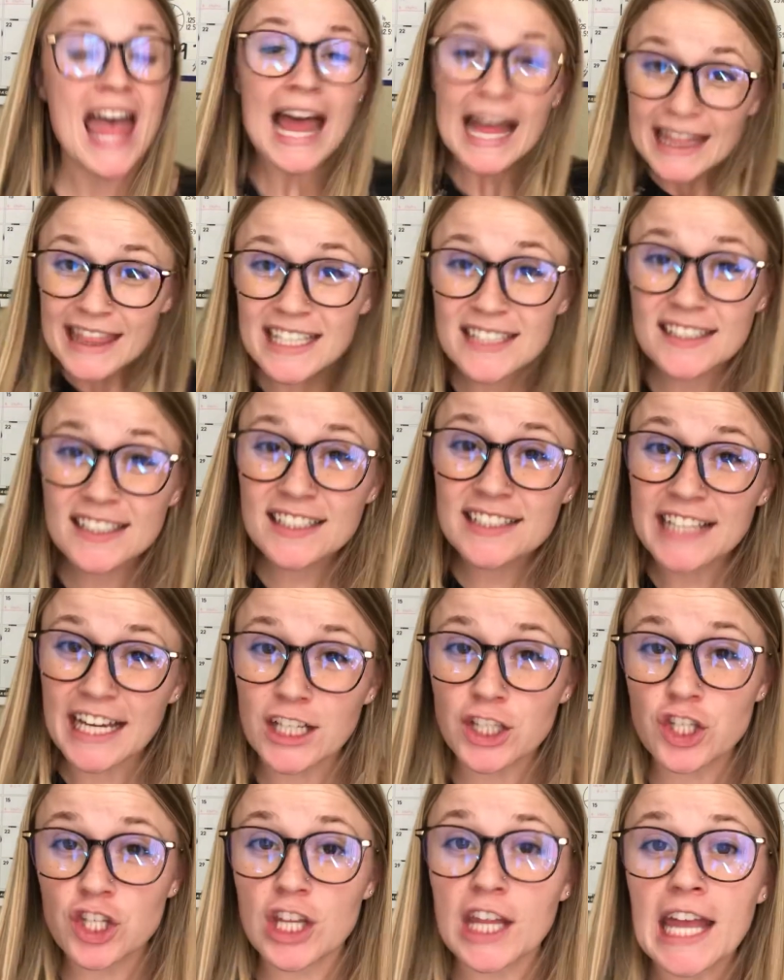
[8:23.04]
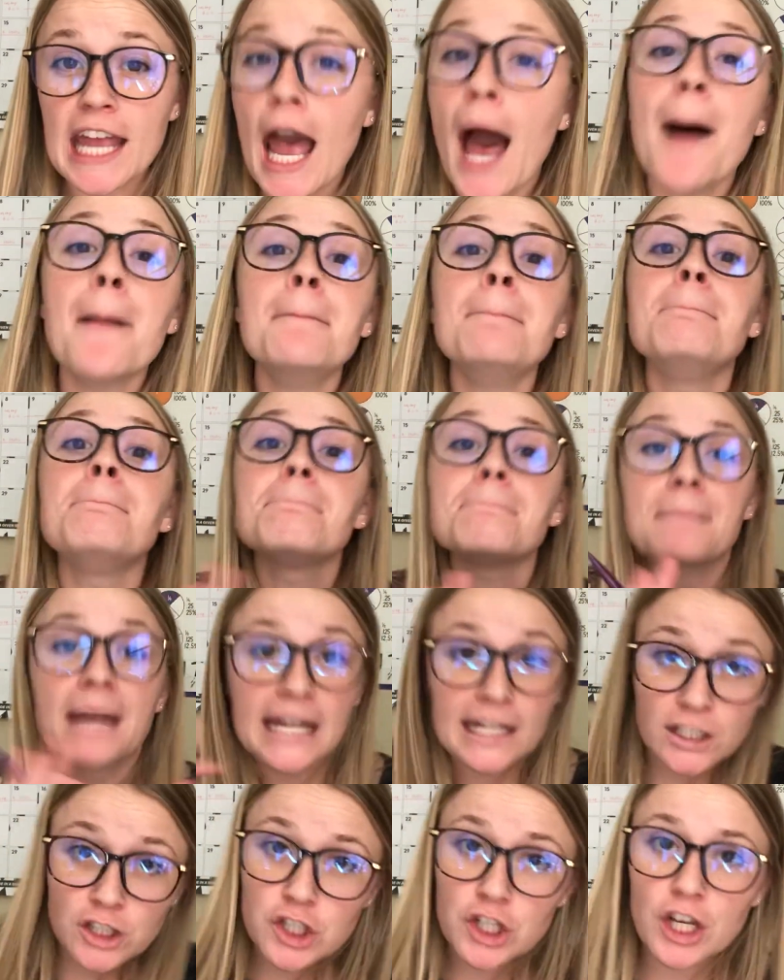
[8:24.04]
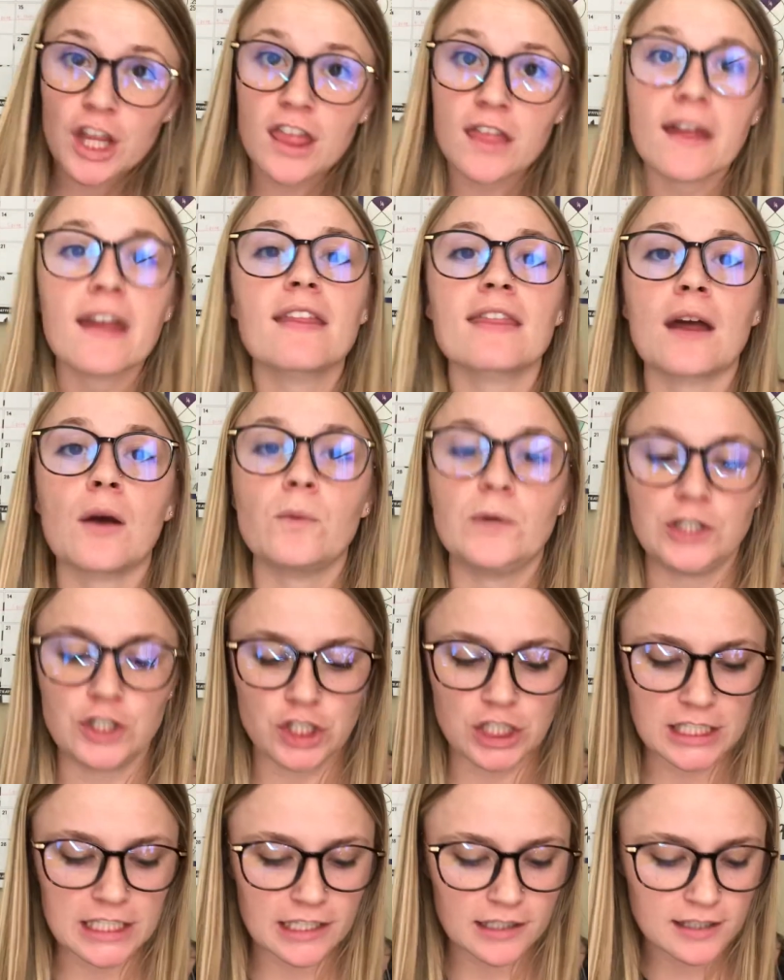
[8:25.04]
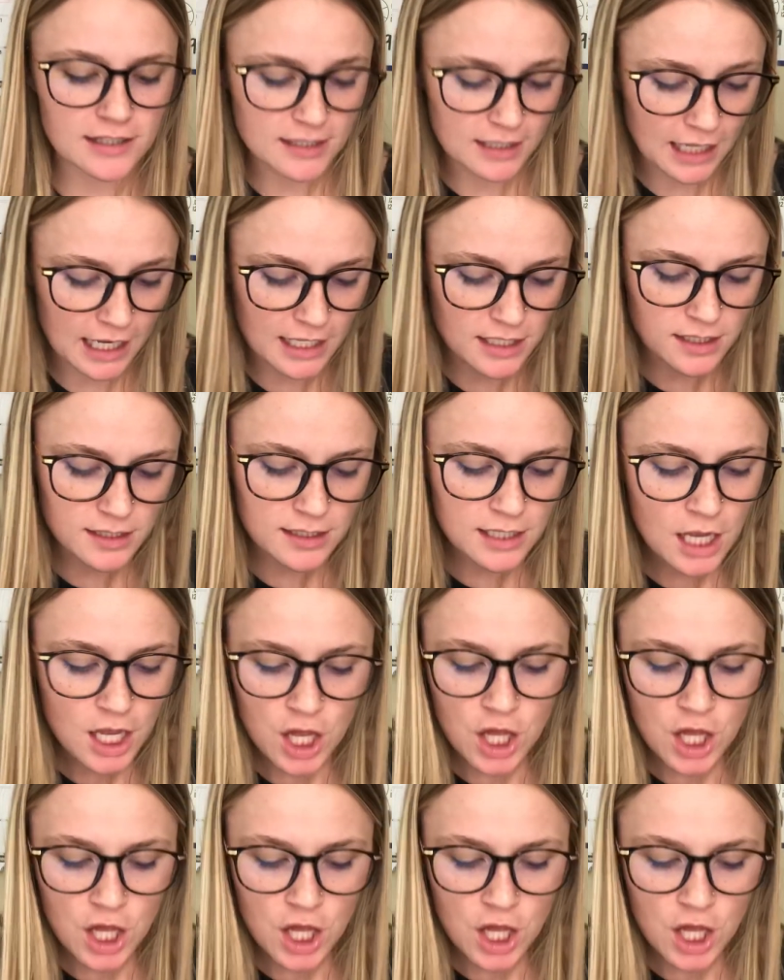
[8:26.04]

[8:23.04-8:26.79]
This is actually a major thing that we should discuss.